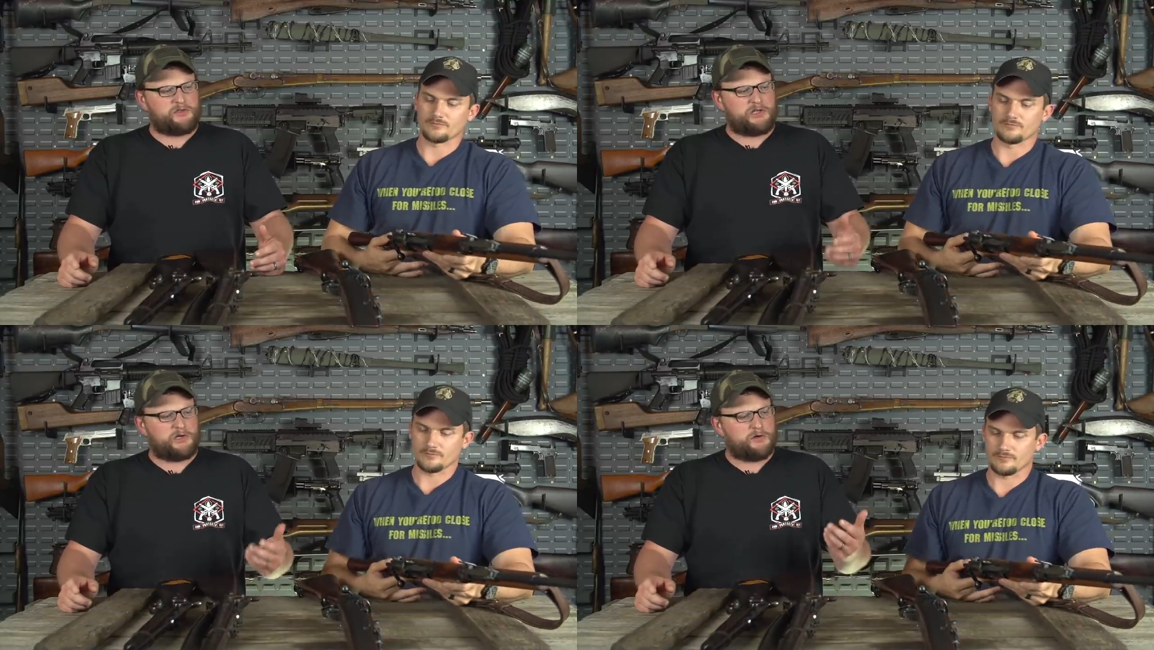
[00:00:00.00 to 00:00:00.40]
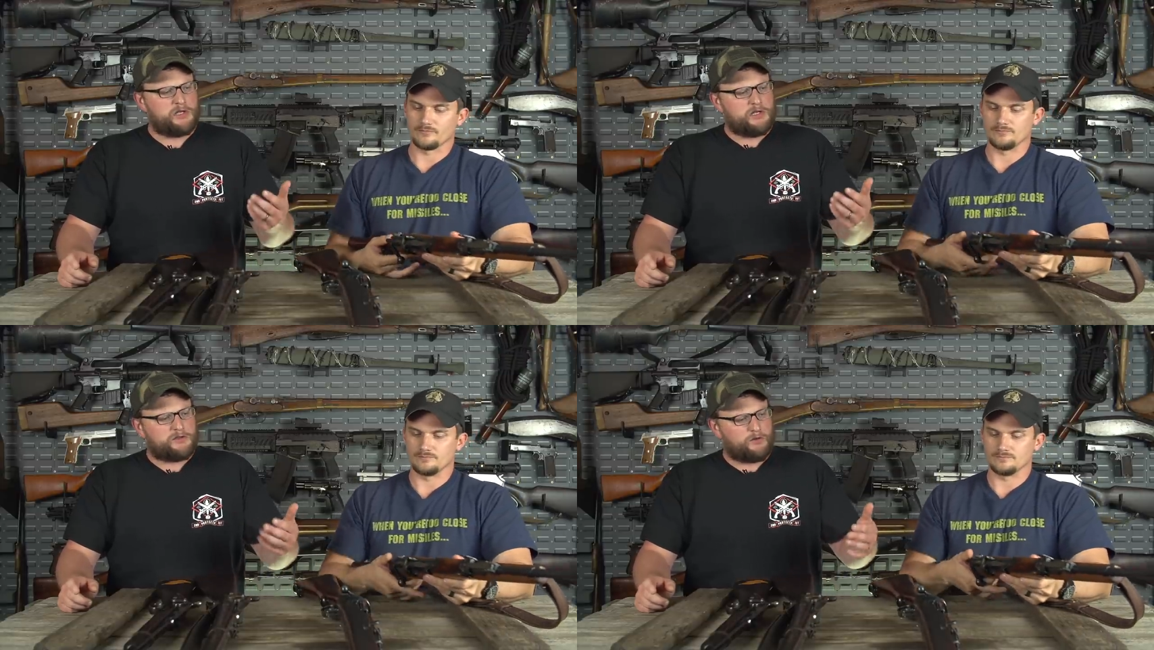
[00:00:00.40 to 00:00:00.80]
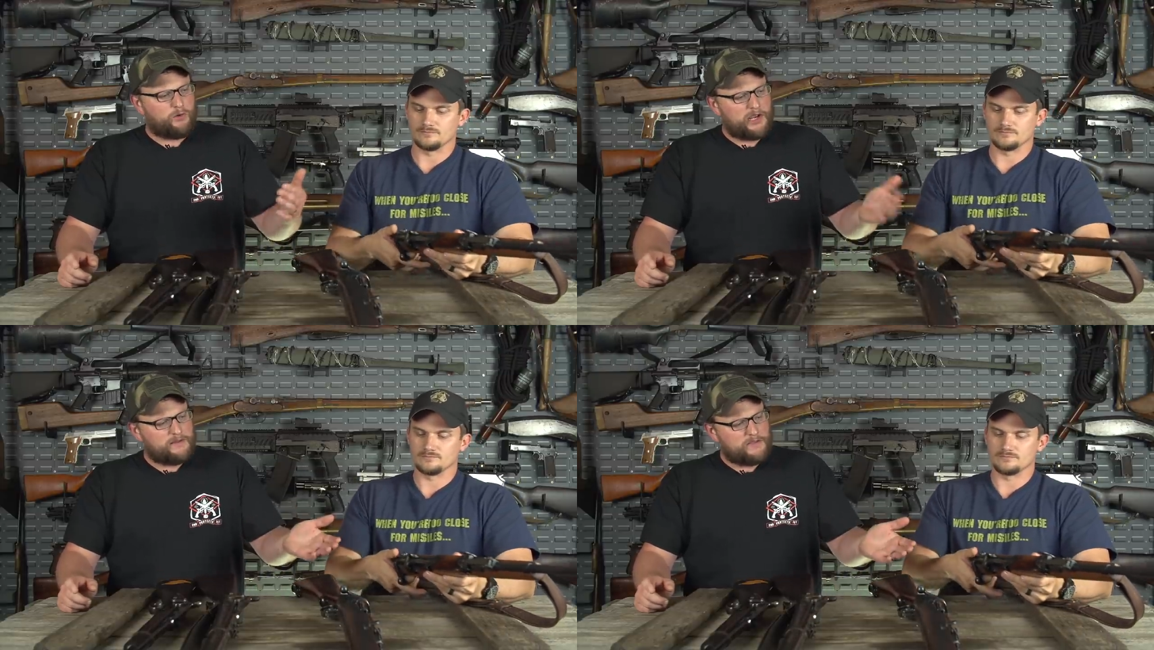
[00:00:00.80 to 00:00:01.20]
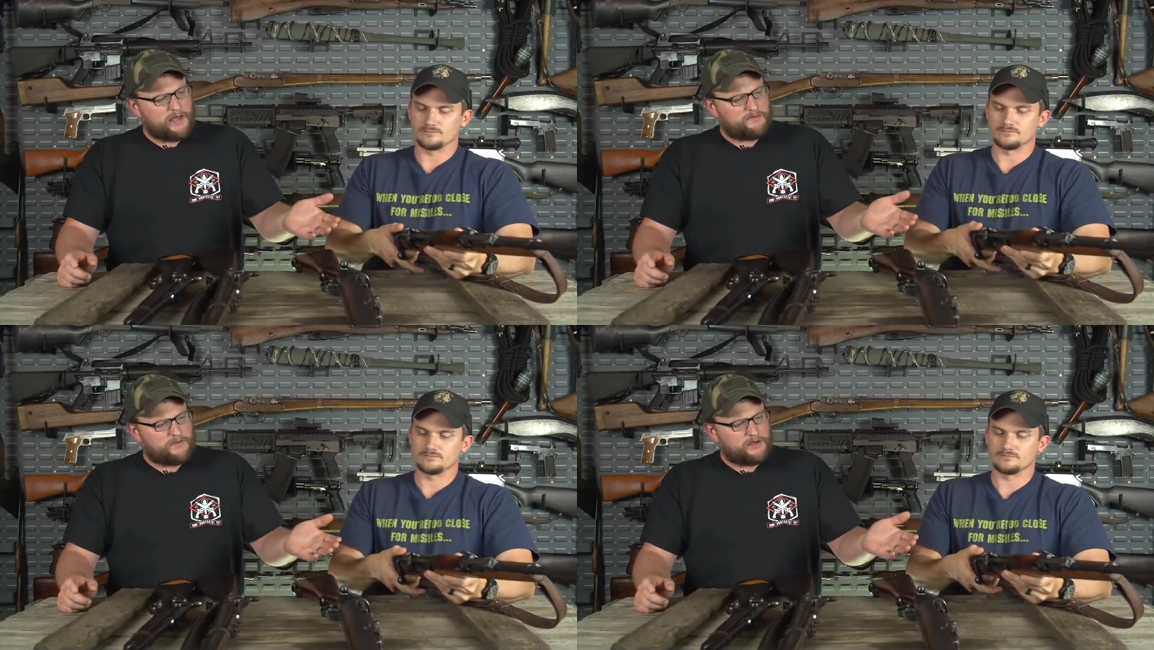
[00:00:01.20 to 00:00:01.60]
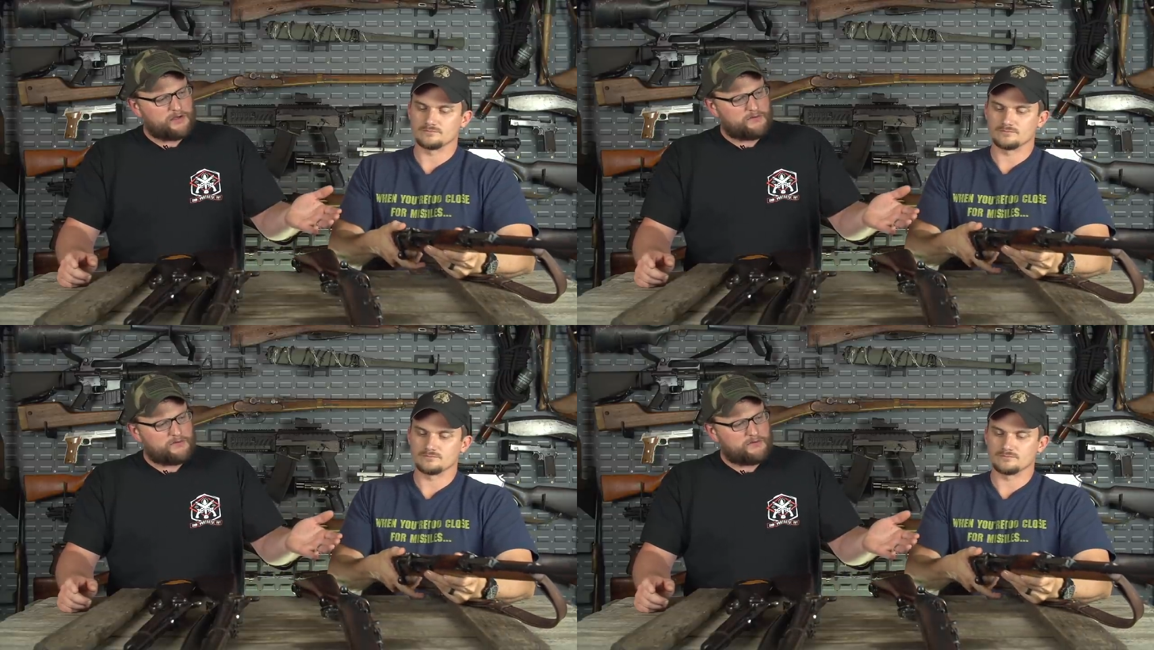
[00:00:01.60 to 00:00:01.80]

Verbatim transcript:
Speaker 1: You know, the way that the,